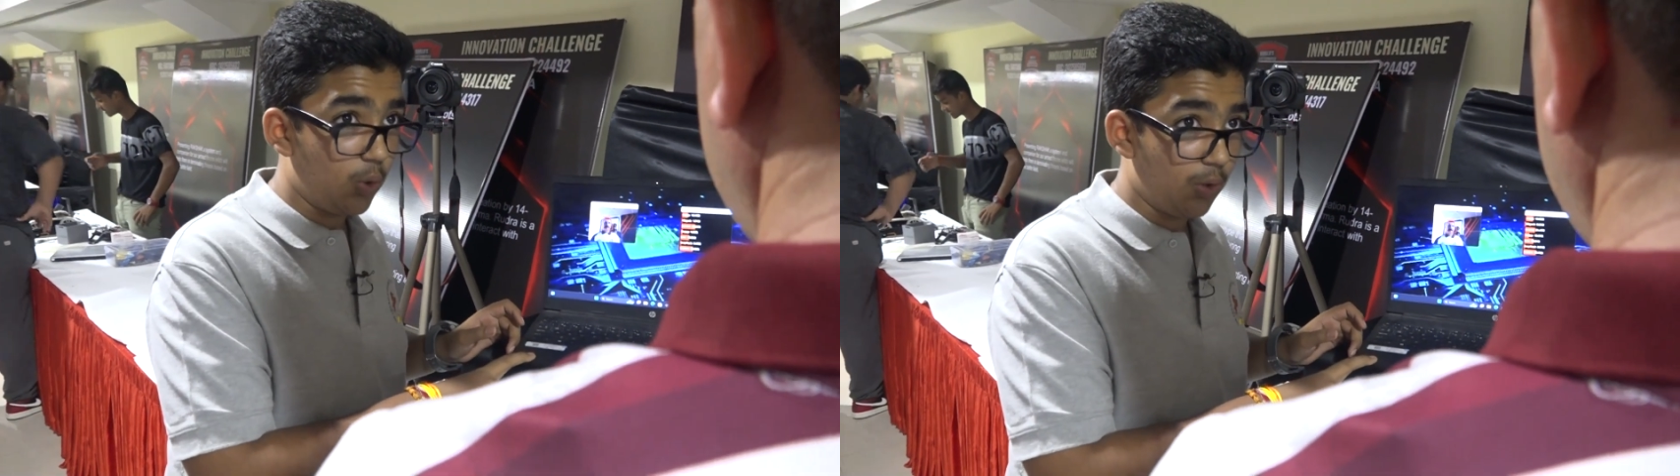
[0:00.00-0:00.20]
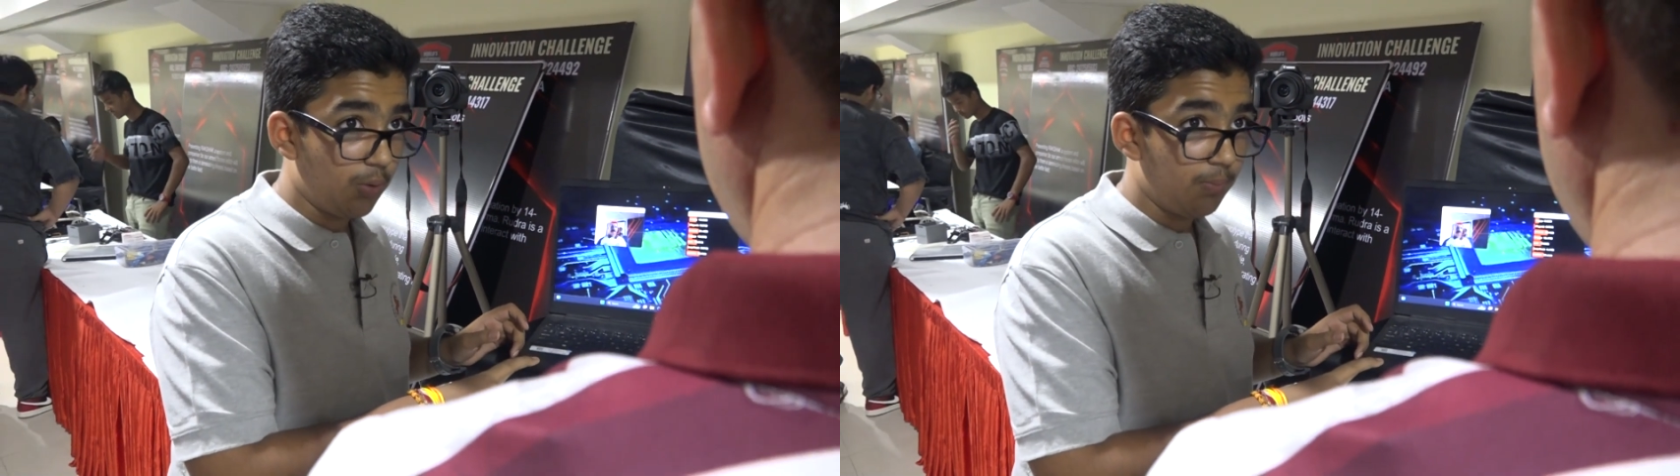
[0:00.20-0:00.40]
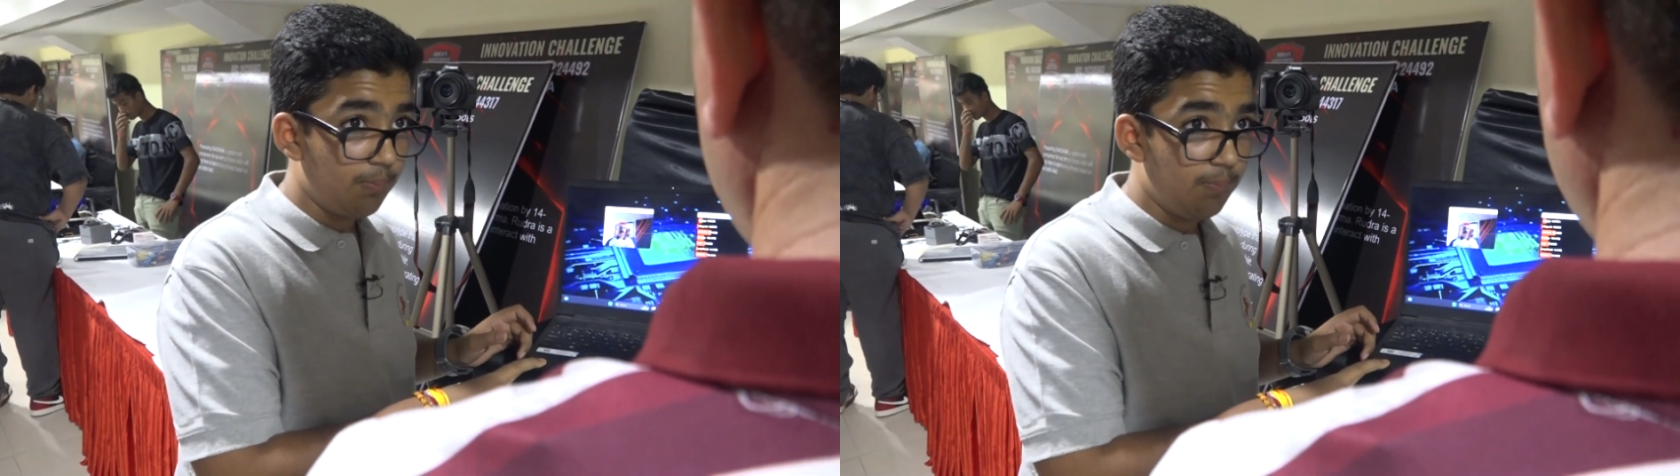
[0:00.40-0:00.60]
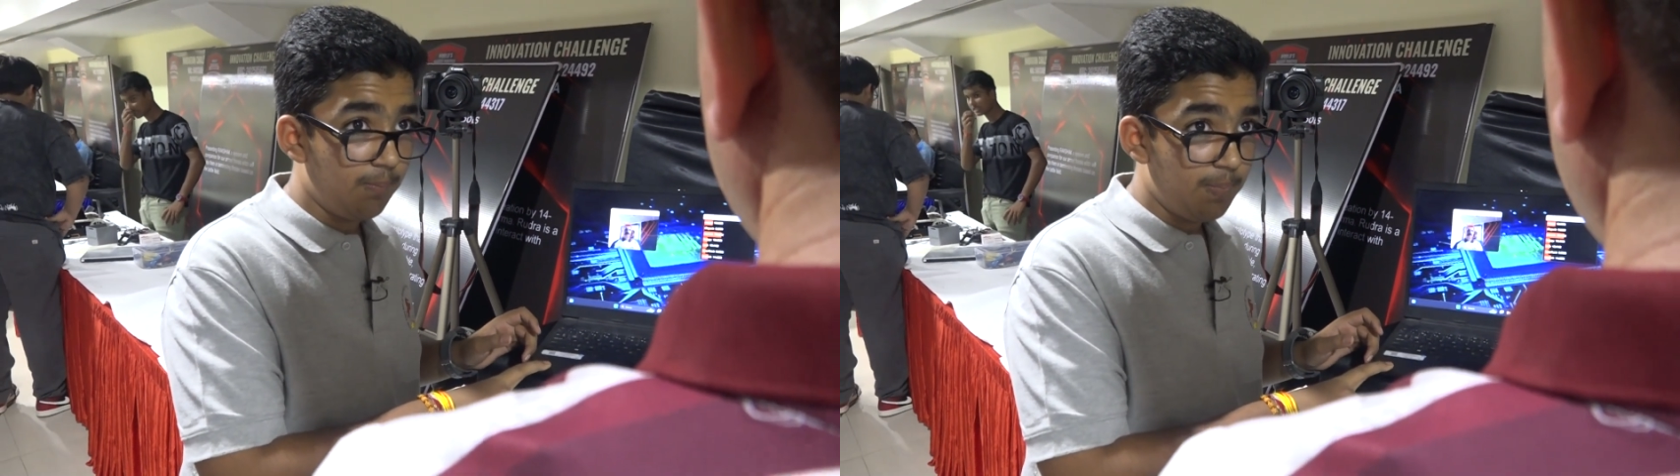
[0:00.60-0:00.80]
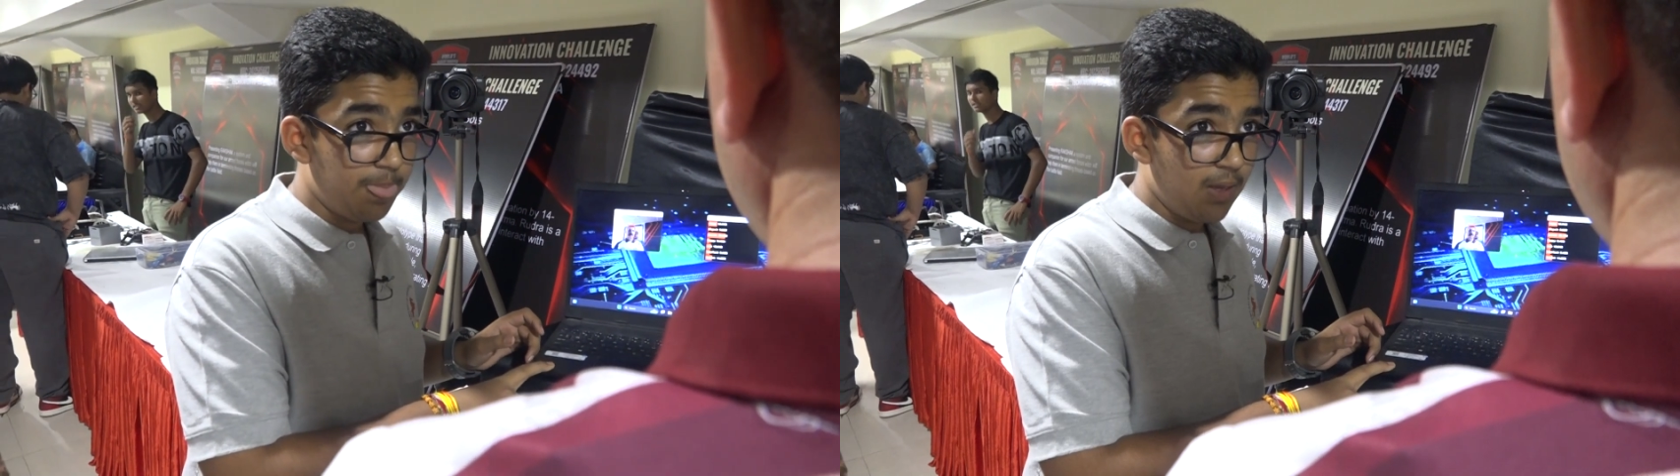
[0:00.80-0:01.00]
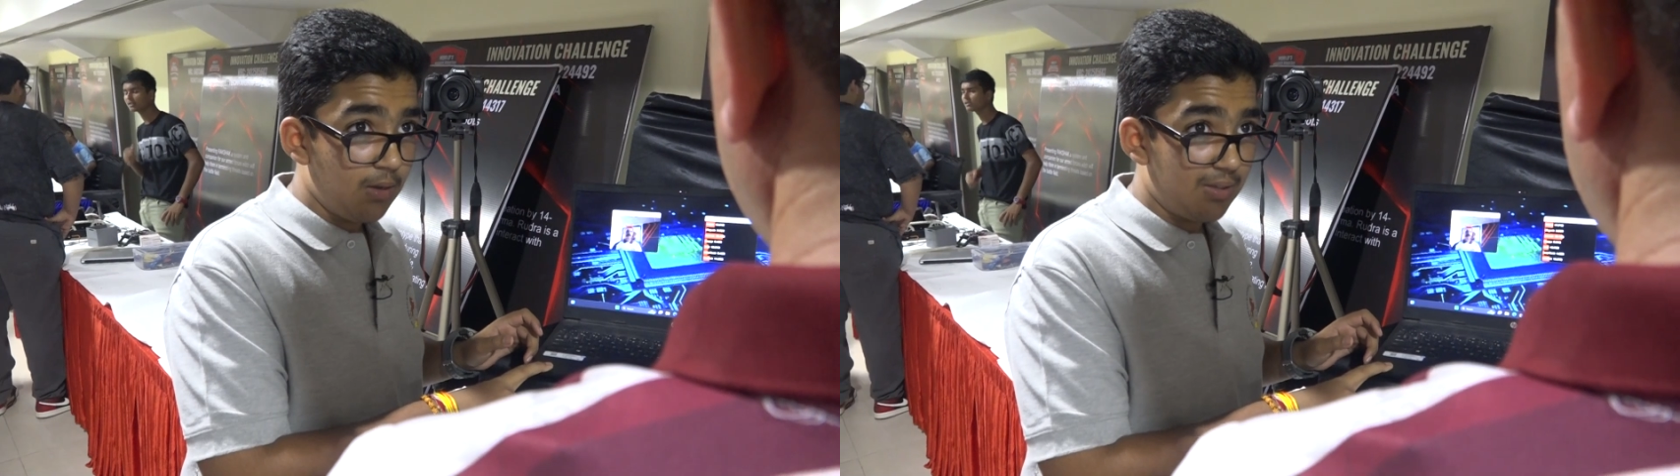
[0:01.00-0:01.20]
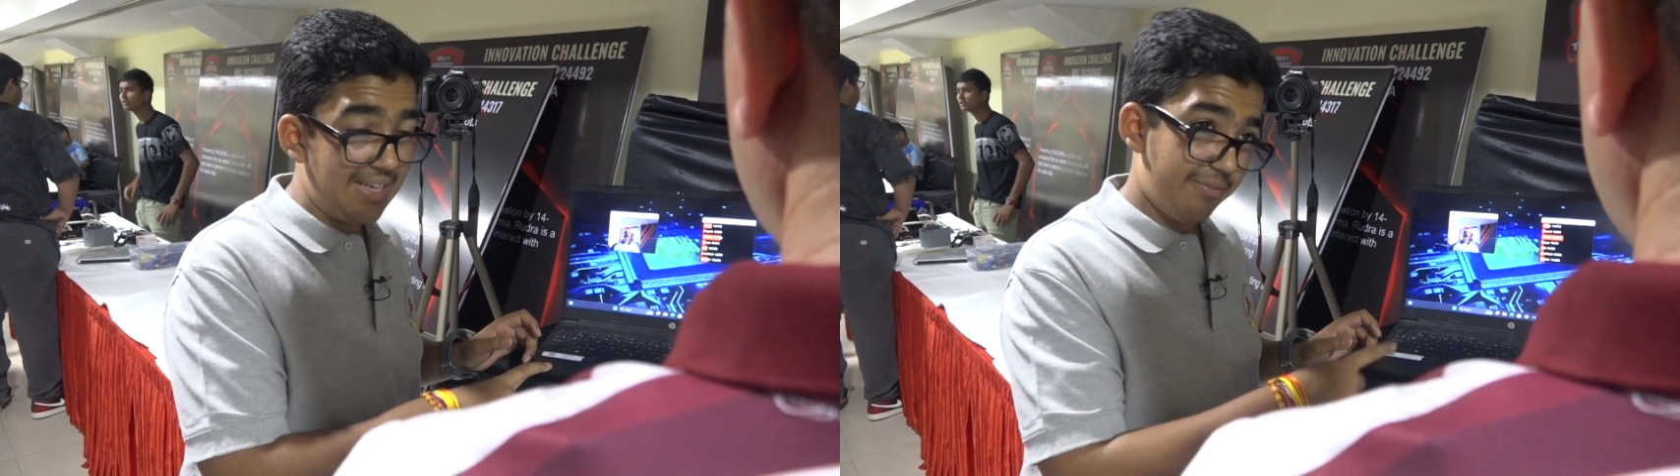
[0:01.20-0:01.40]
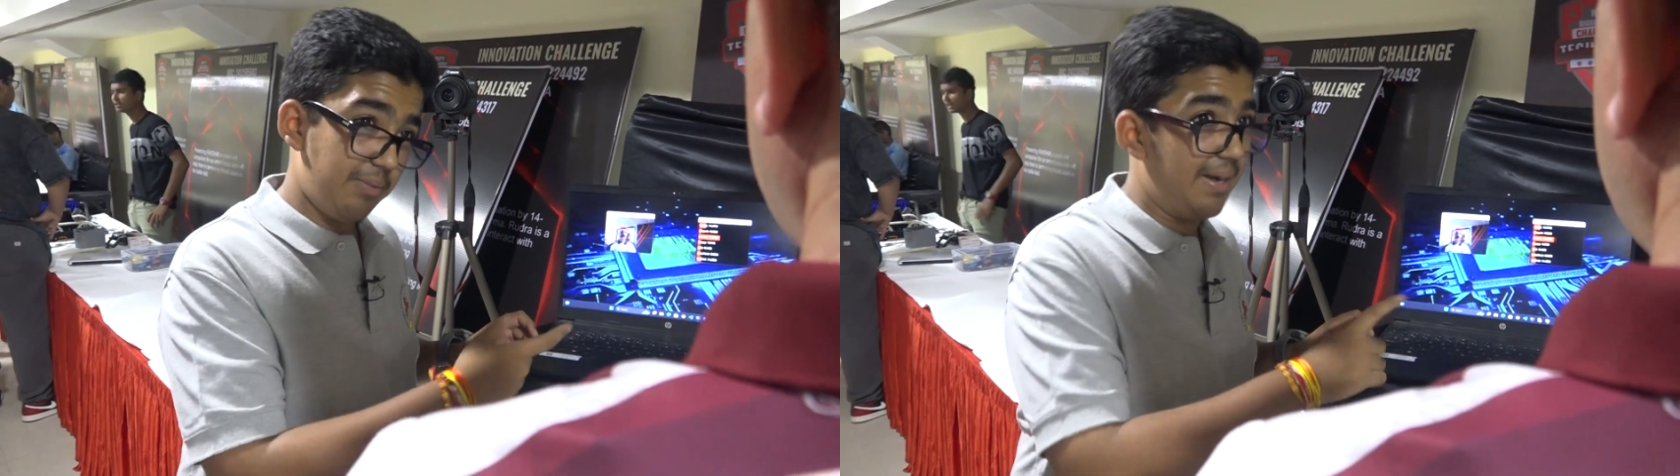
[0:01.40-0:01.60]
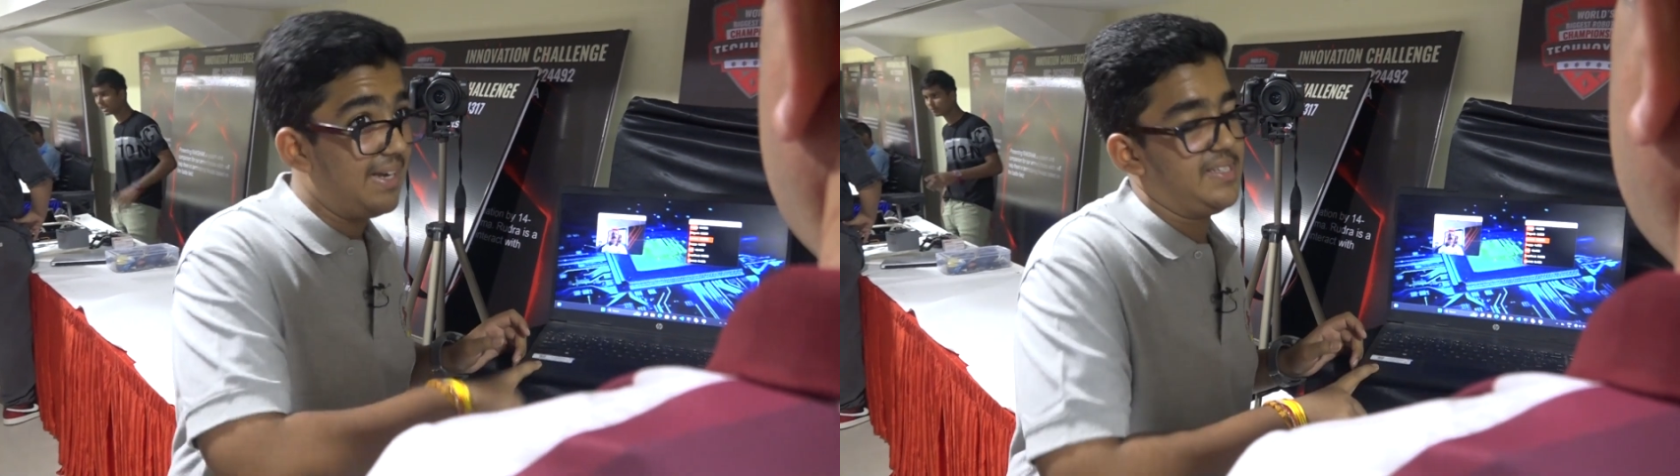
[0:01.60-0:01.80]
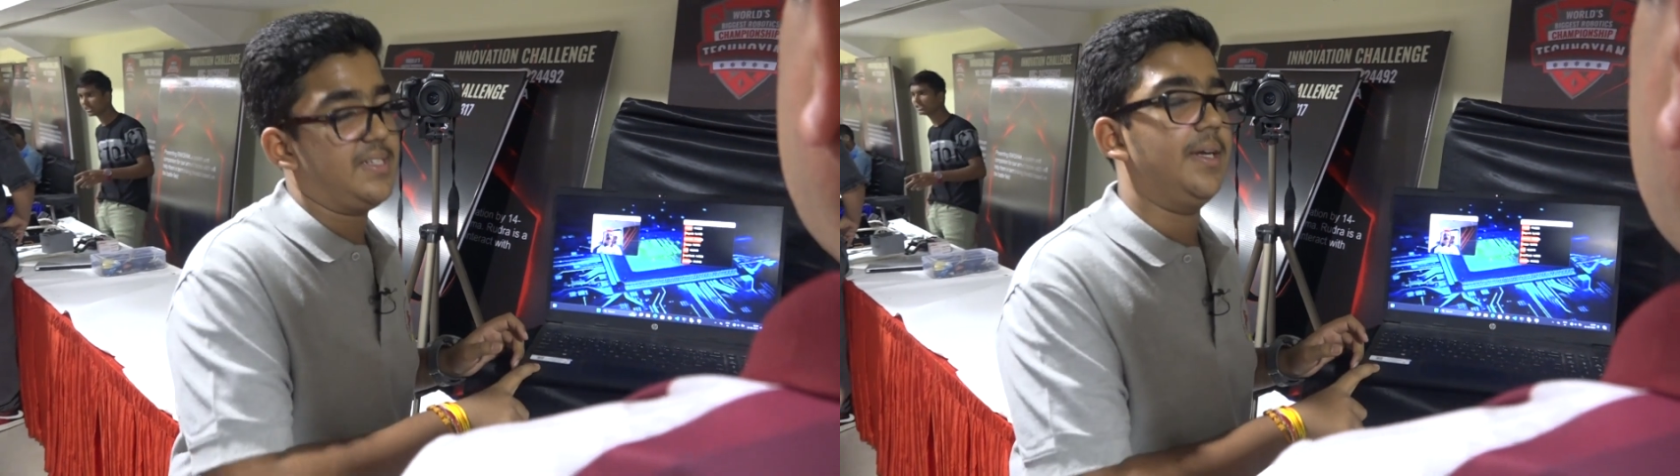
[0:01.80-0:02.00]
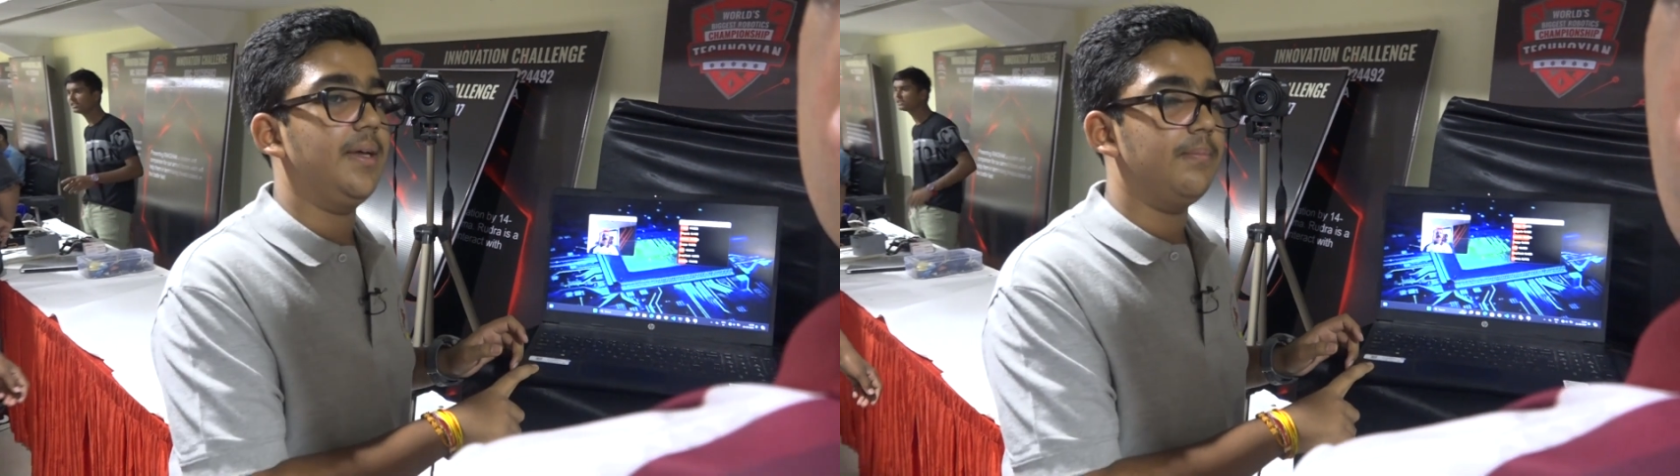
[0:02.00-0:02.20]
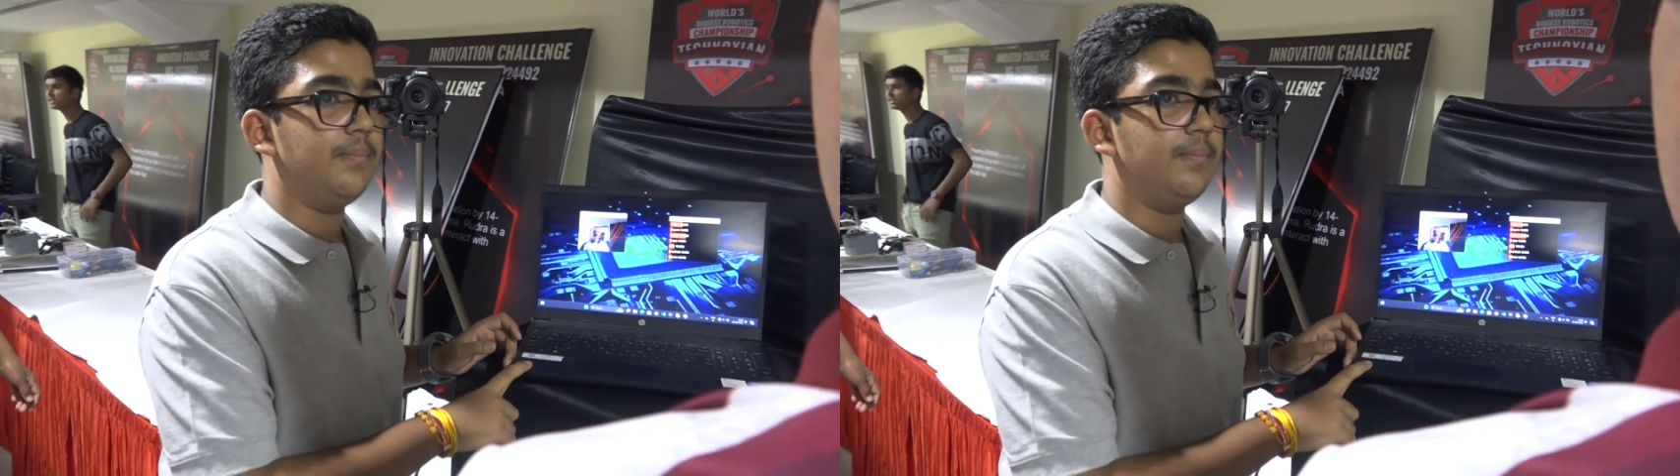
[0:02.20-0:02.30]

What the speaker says: code that we made yesterday.